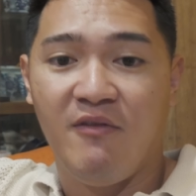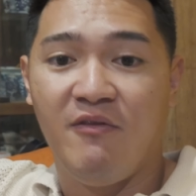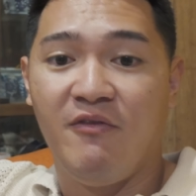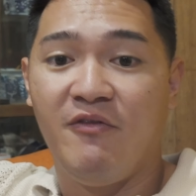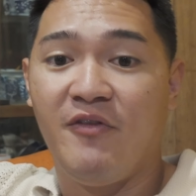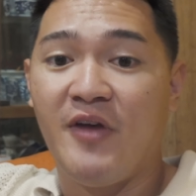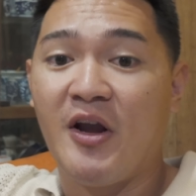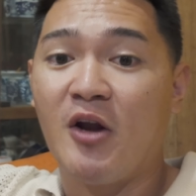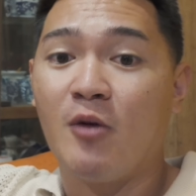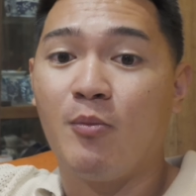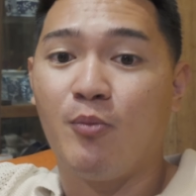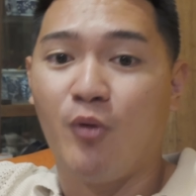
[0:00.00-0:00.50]

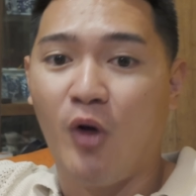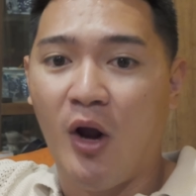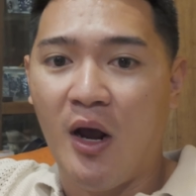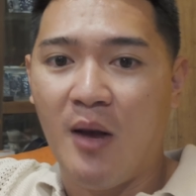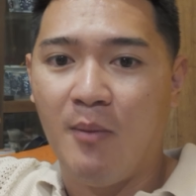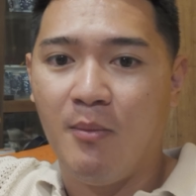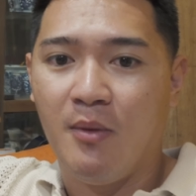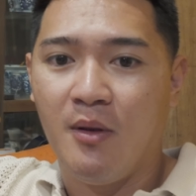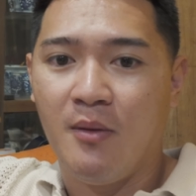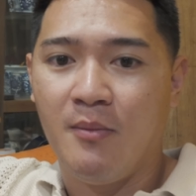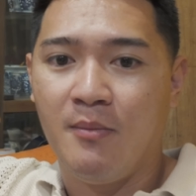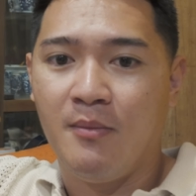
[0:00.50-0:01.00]
their
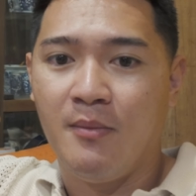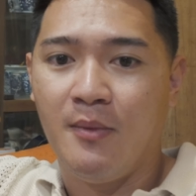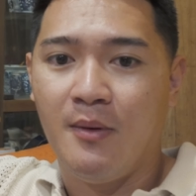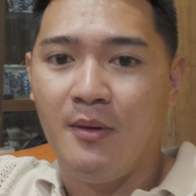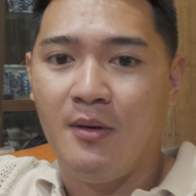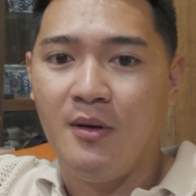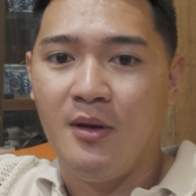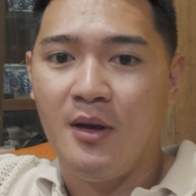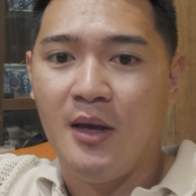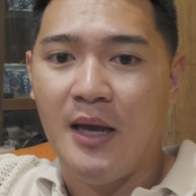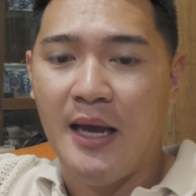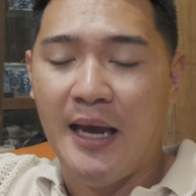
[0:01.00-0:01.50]
problem,
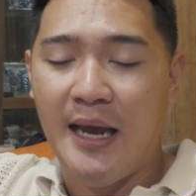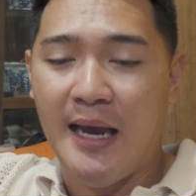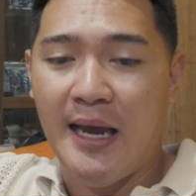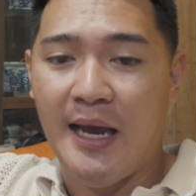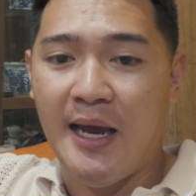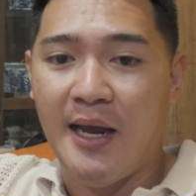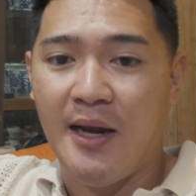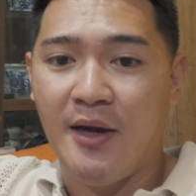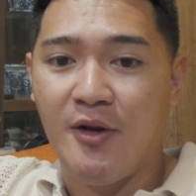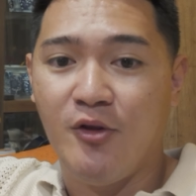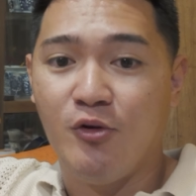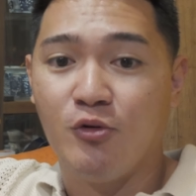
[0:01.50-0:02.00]

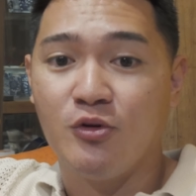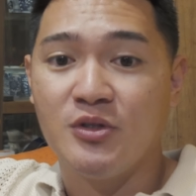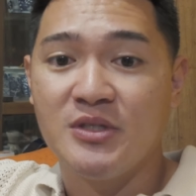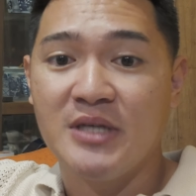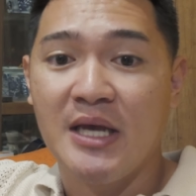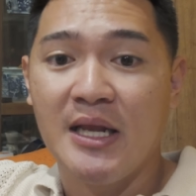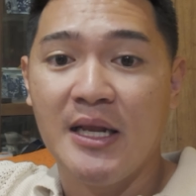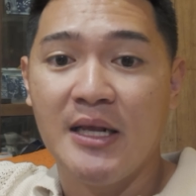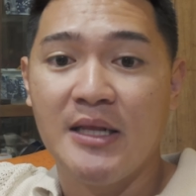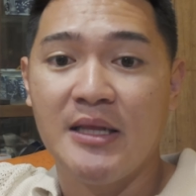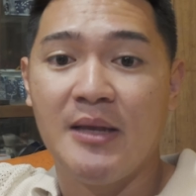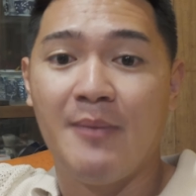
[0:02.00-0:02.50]
and you're
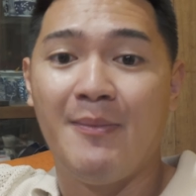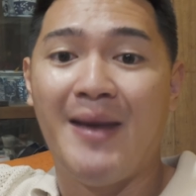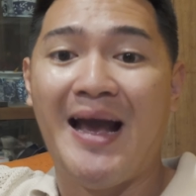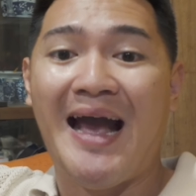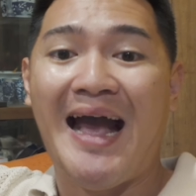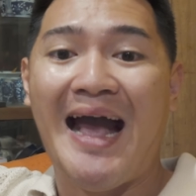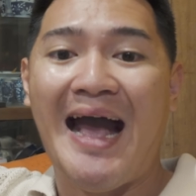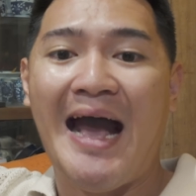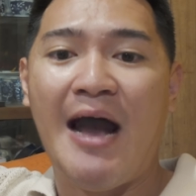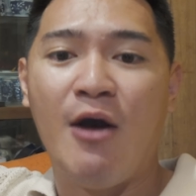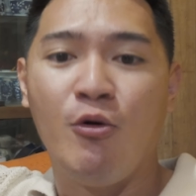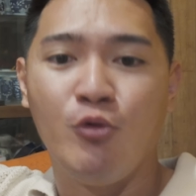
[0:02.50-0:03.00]
telling them
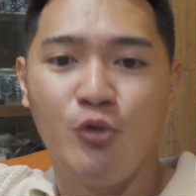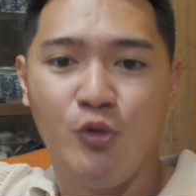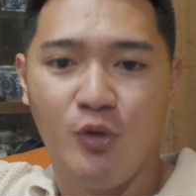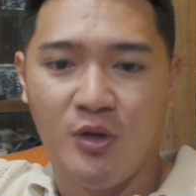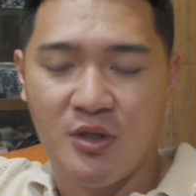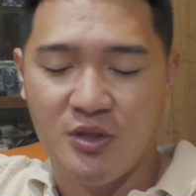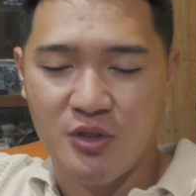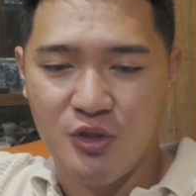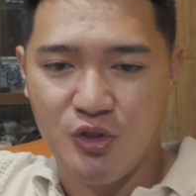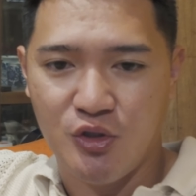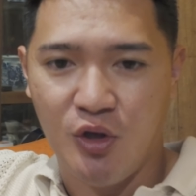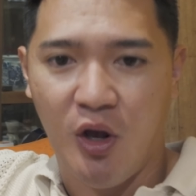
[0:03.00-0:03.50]
how you
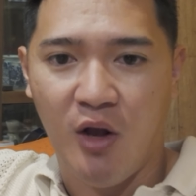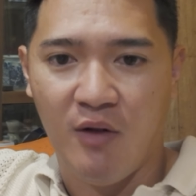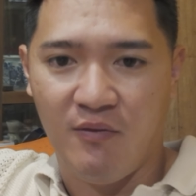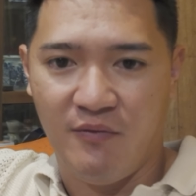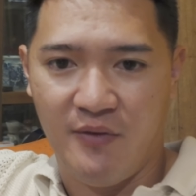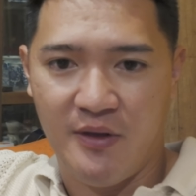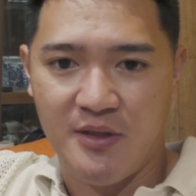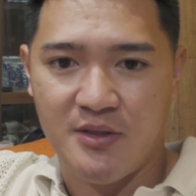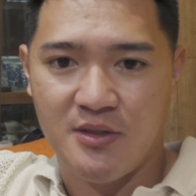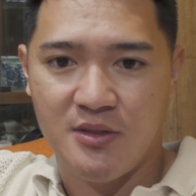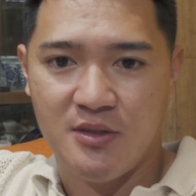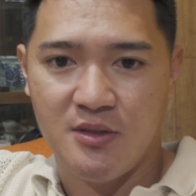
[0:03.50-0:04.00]
can solve
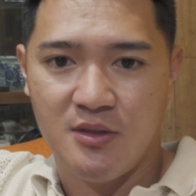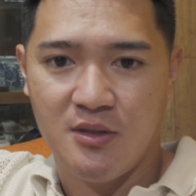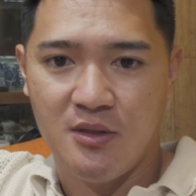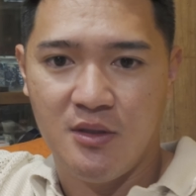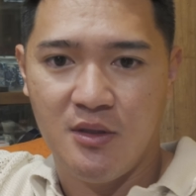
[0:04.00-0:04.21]
it.